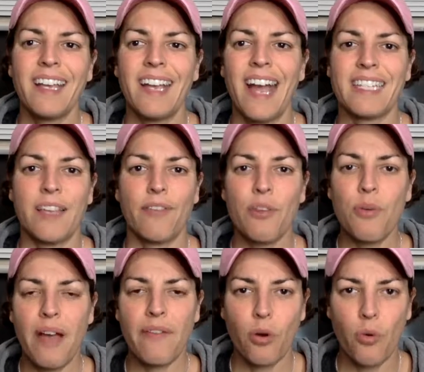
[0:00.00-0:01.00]
Guys, if you
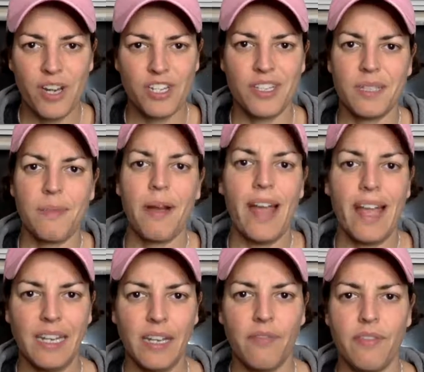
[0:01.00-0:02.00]
have questions about
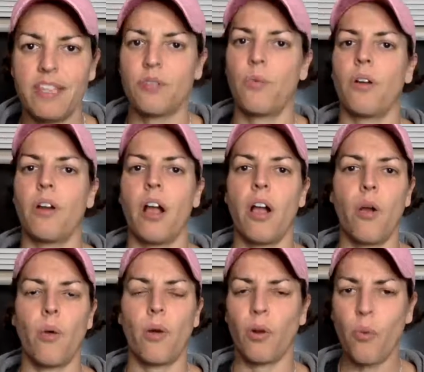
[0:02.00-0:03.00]
any of this, or
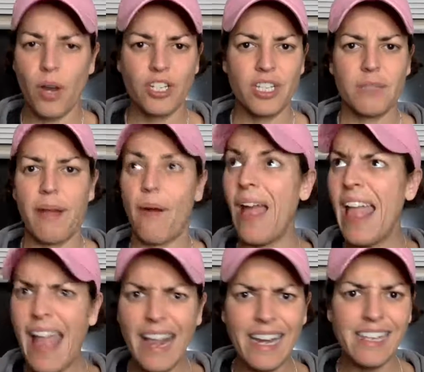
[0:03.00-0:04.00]
questions about
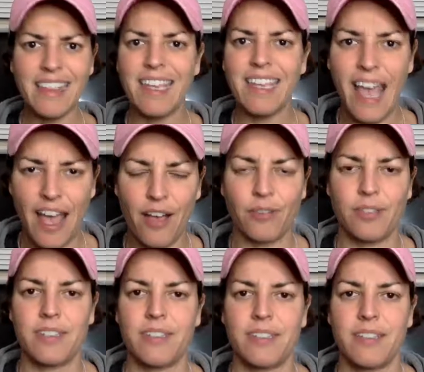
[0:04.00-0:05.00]
anything
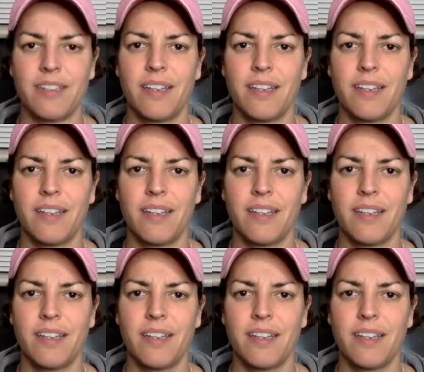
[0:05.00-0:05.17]
else